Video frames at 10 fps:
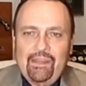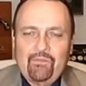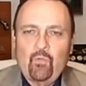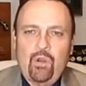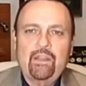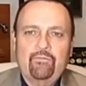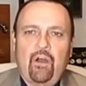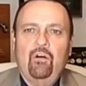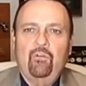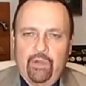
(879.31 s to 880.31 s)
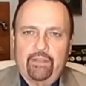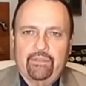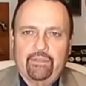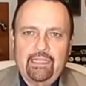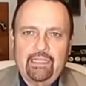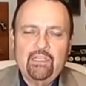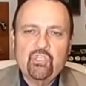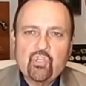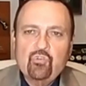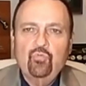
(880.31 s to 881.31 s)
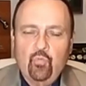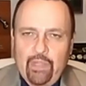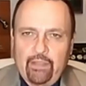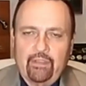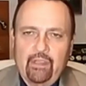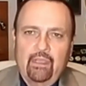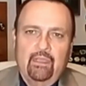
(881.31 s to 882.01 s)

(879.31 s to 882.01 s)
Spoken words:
everyone involved with, get in tune with,